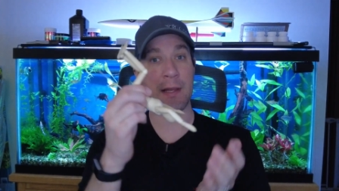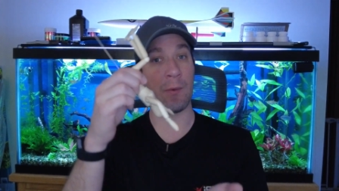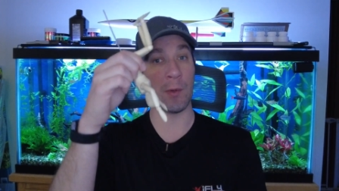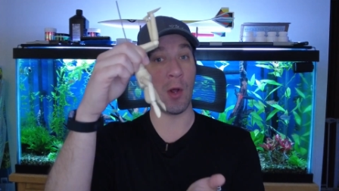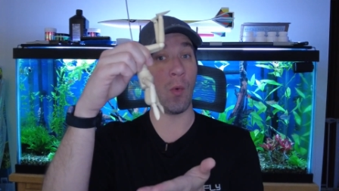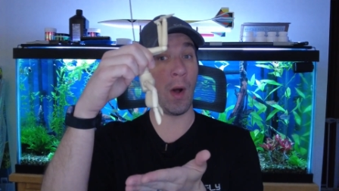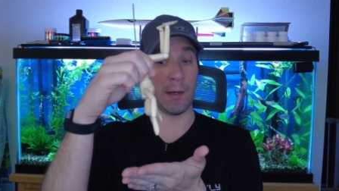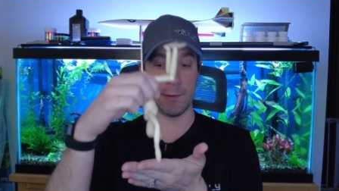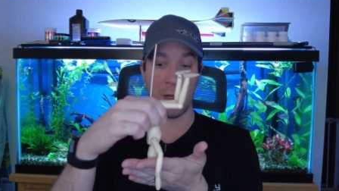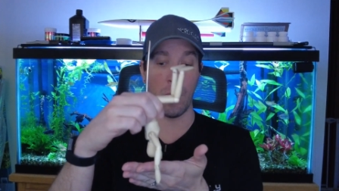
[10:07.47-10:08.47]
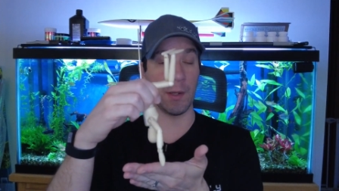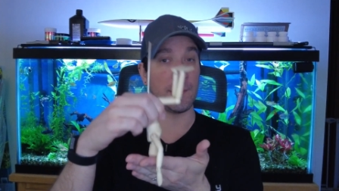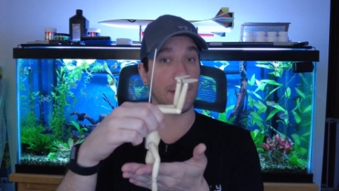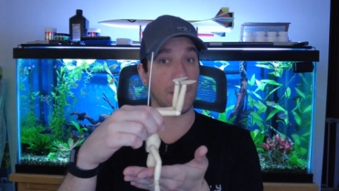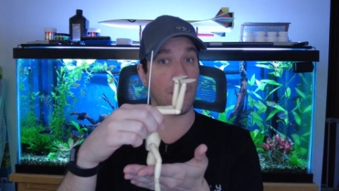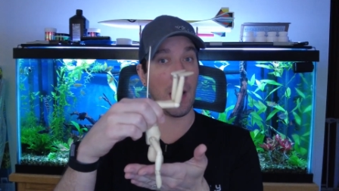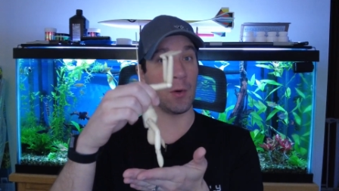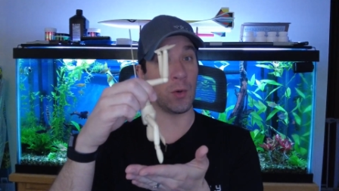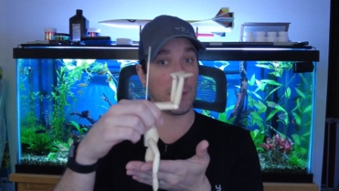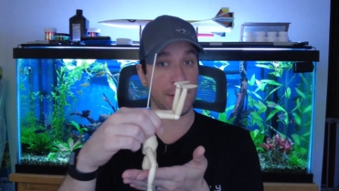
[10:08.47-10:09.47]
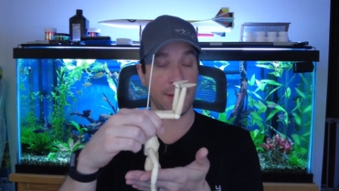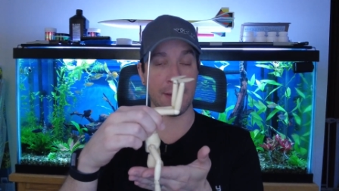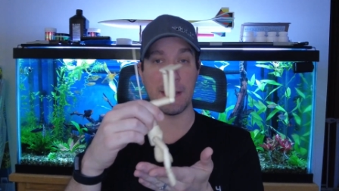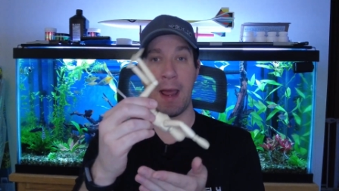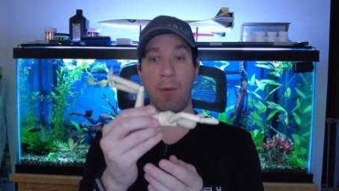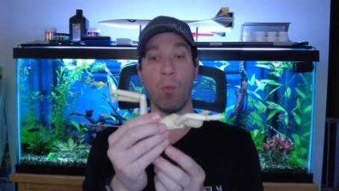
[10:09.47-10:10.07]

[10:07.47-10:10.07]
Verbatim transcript: and we don't want it to go into the ground or into the net